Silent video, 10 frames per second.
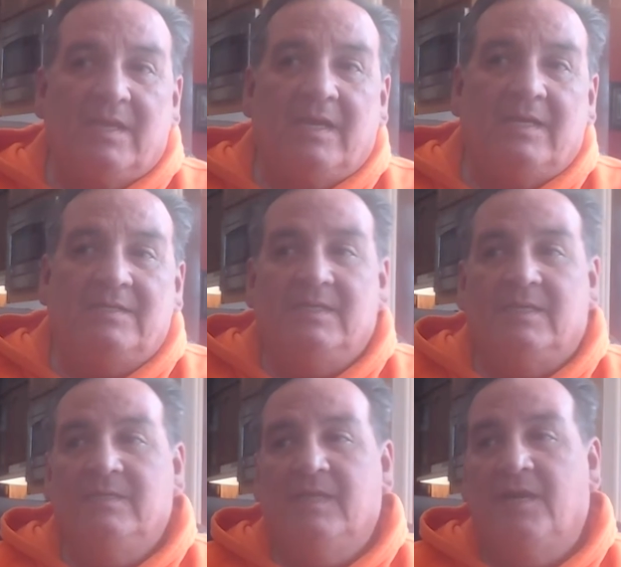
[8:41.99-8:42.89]
and
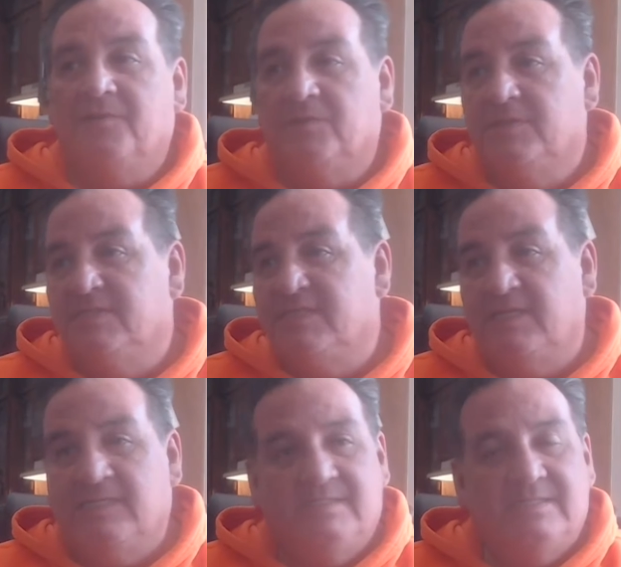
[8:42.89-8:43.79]
other
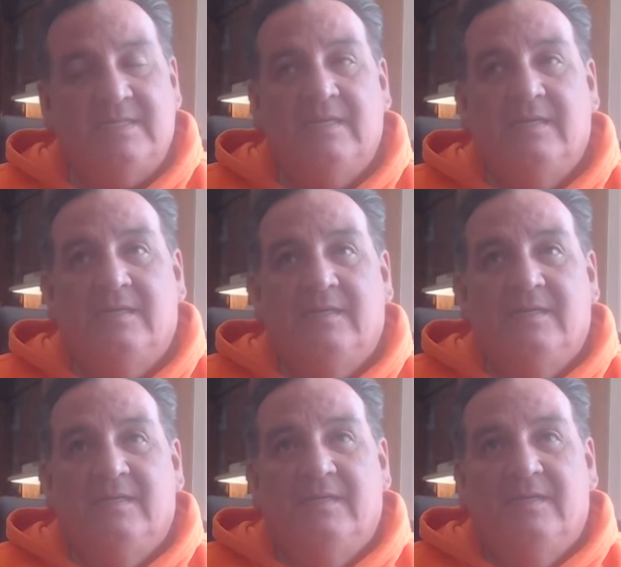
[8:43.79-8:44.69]
descendants,
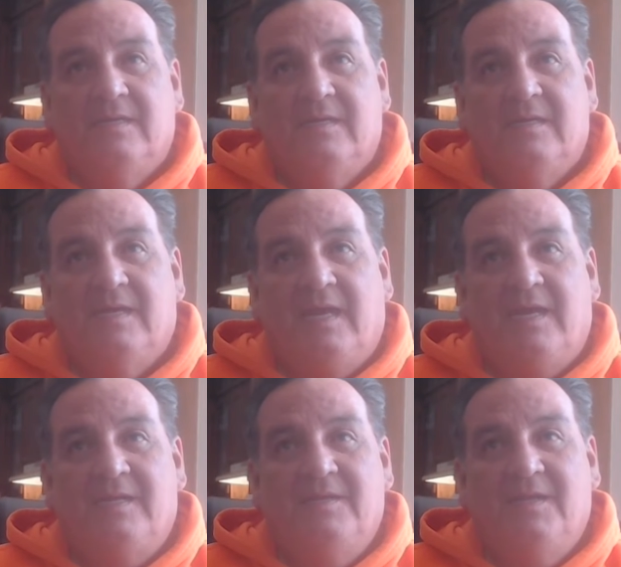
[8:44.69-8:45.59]

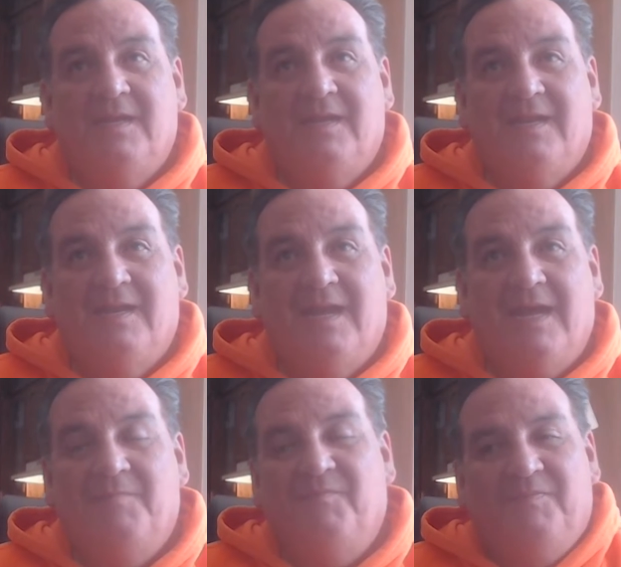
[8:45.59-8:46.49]
and
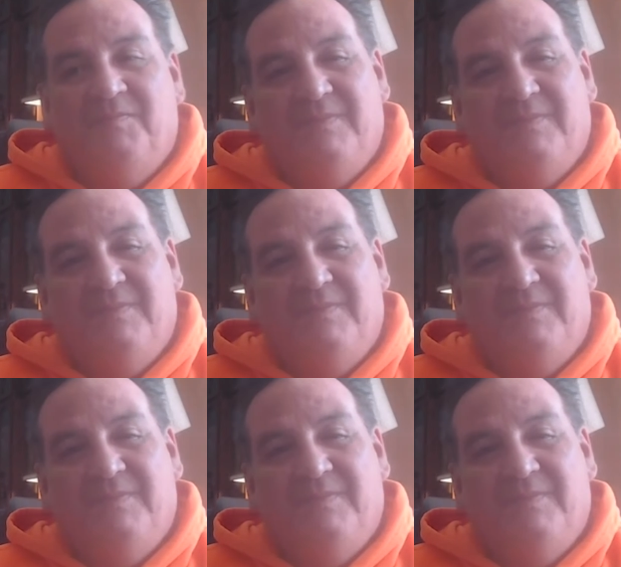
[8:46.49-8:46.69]
I'm